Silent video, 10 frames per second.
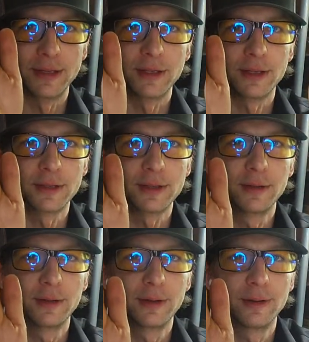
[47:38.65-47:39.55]
It's just
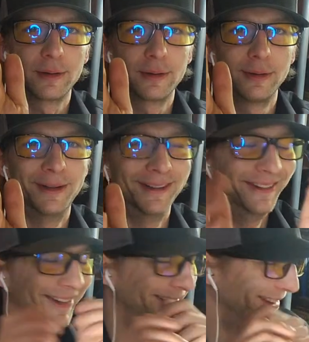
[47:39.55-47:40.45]

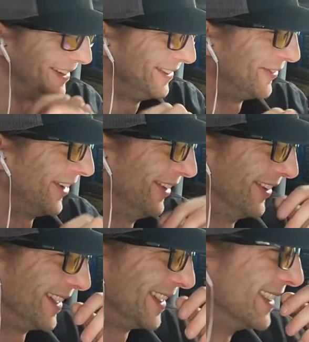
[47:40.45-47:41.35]
slowly falling.